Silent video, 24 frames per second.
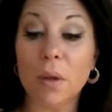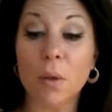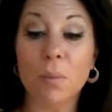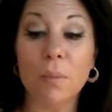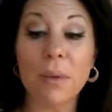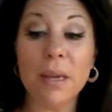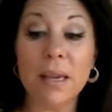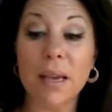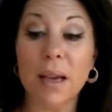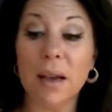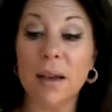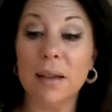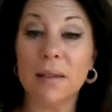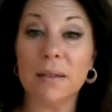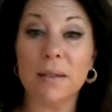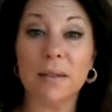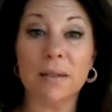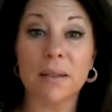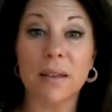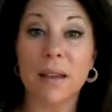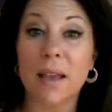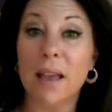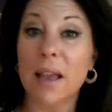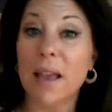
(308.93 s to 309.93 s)

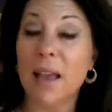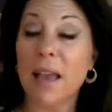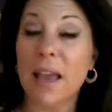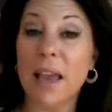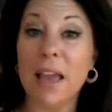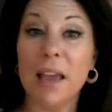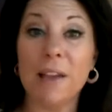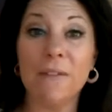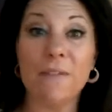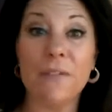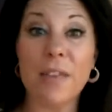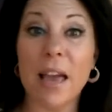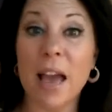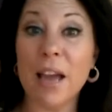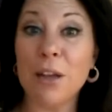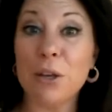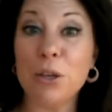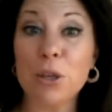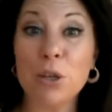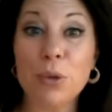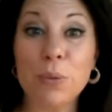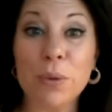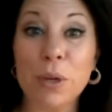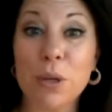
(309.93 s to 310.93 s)
Because if that
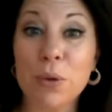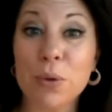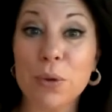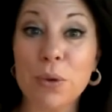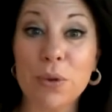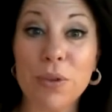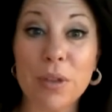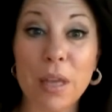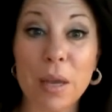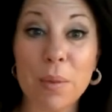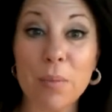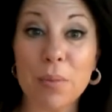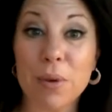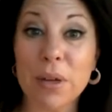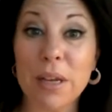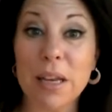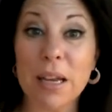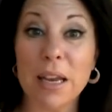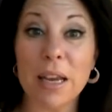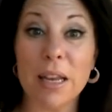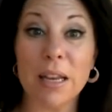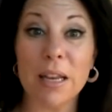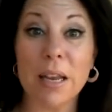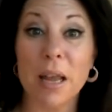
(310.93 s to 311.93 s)
new recruit they
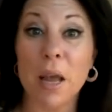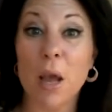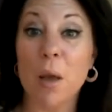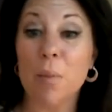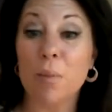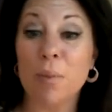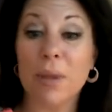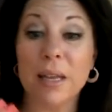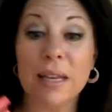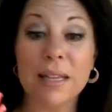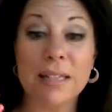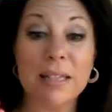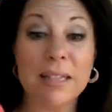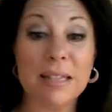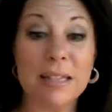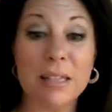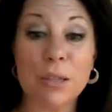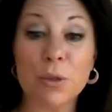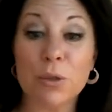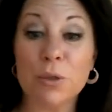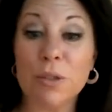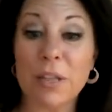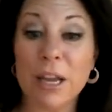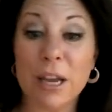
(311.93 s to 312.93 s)
bring in places
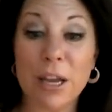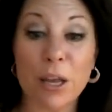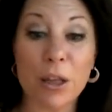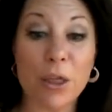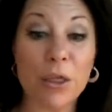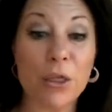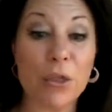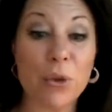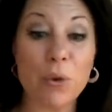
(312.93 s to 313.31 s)
their second,